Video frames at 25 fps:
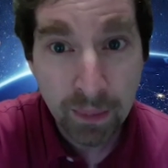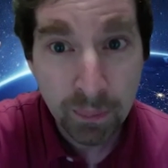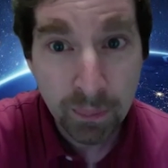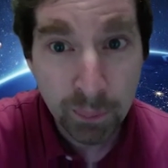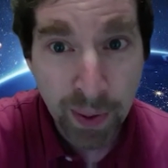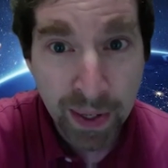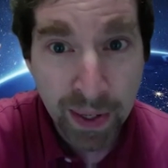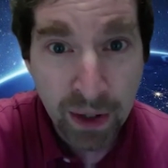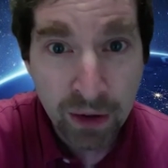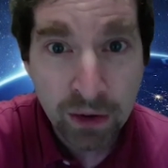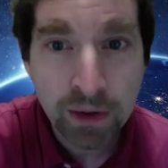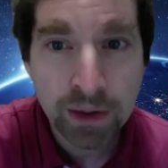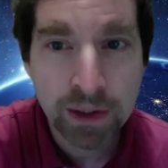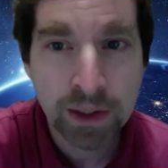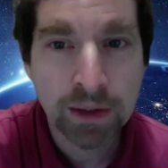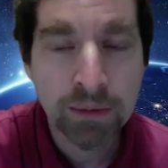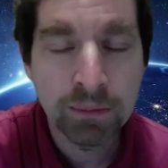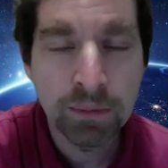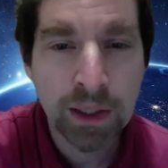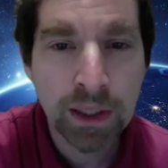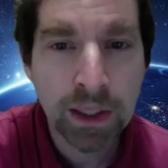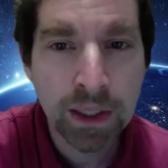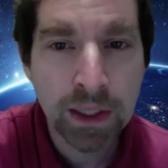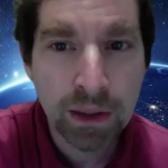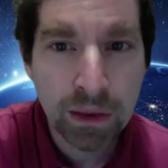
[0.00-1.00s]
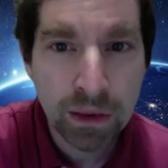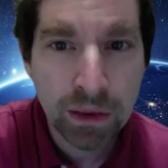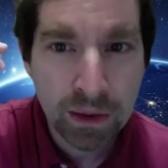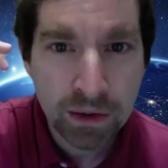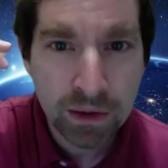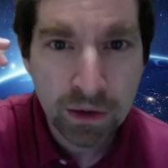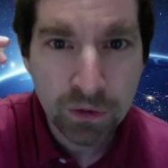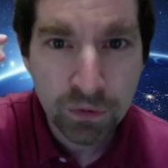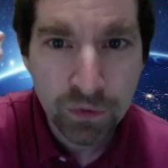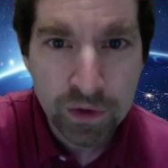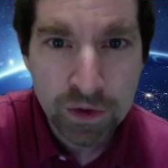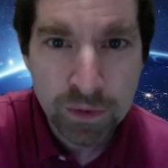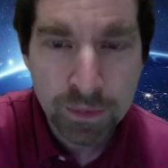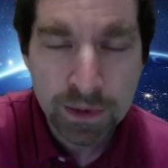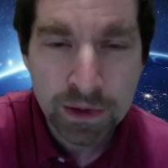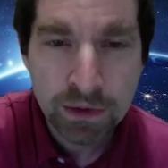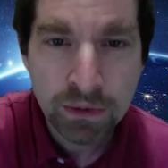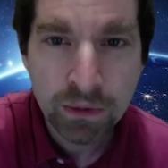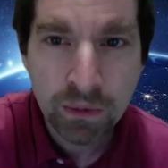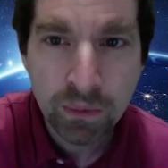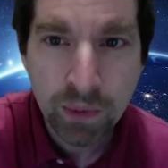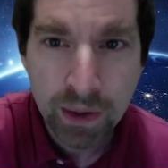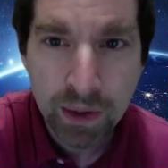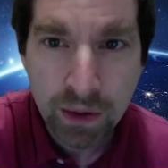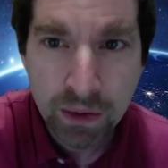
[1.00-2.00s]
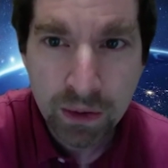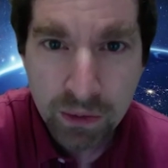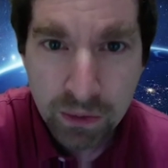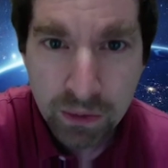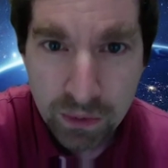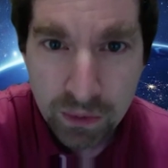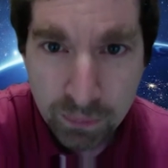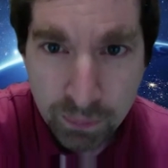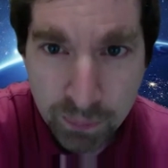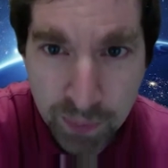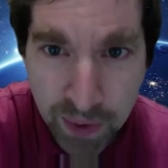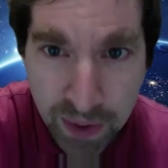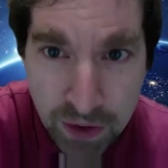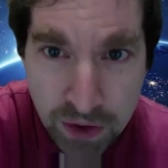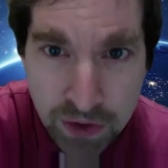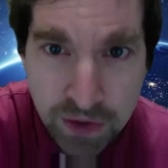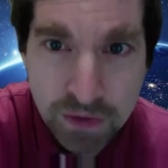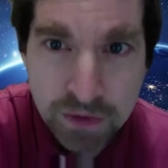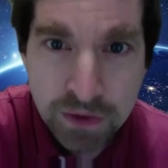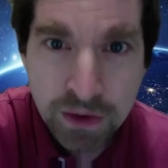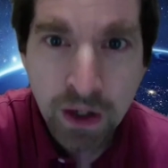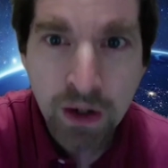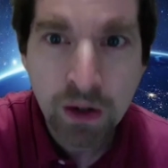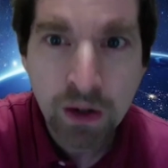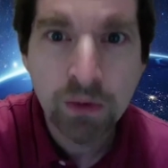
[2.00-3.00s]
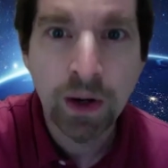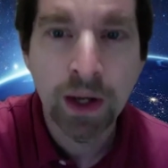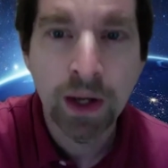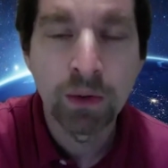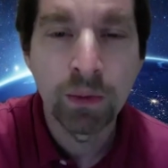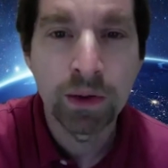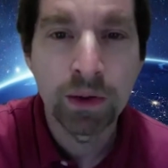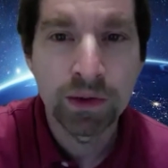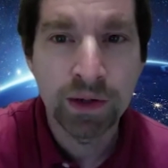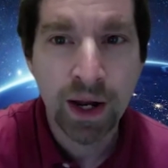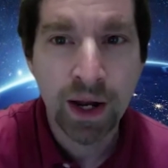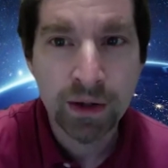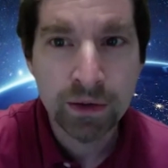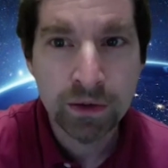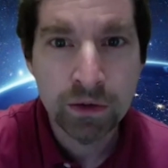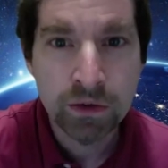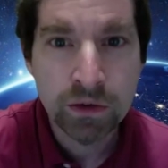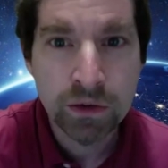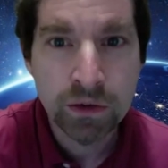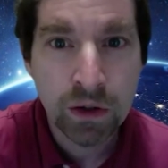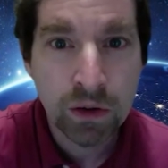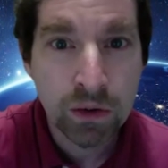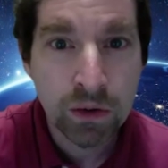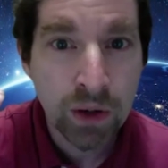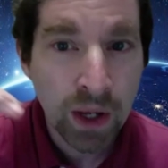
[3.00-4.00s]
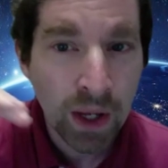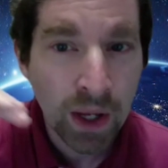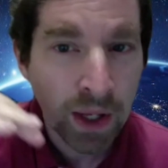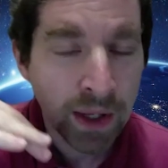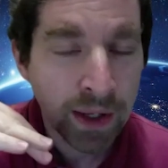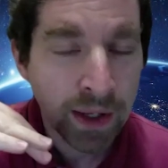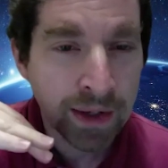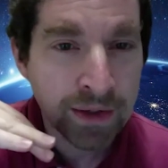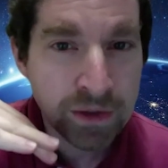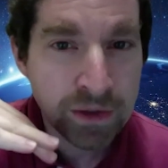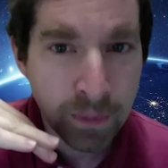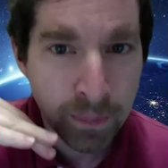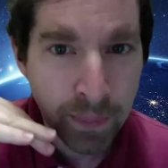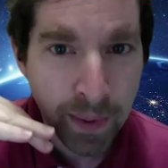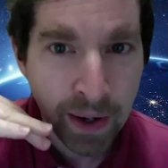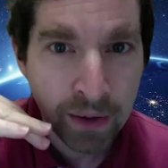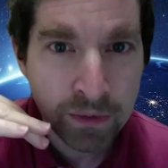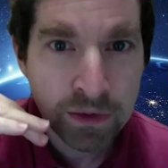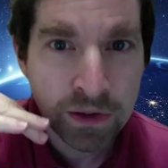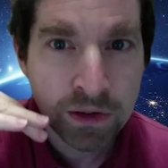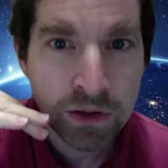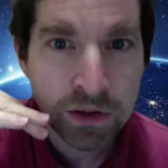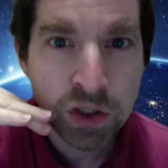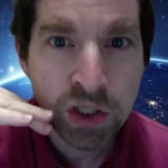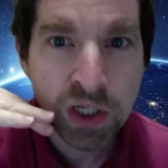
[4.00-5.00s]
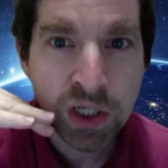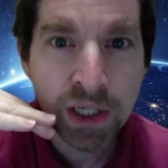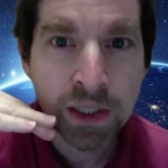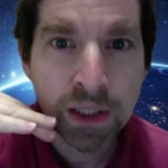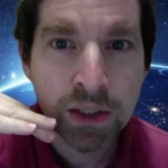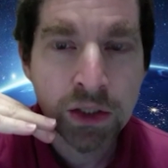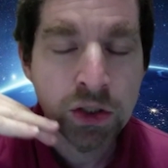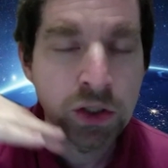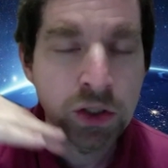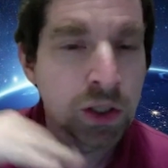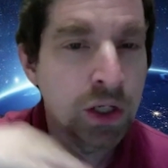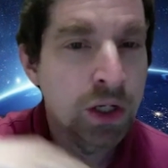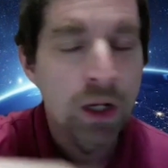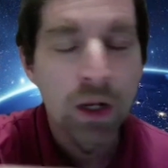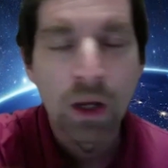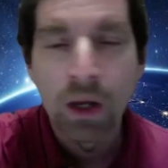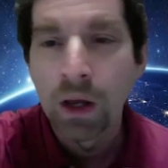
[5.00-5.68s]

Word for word: parity, meaning the difference between what patients know and what doctors know is about to change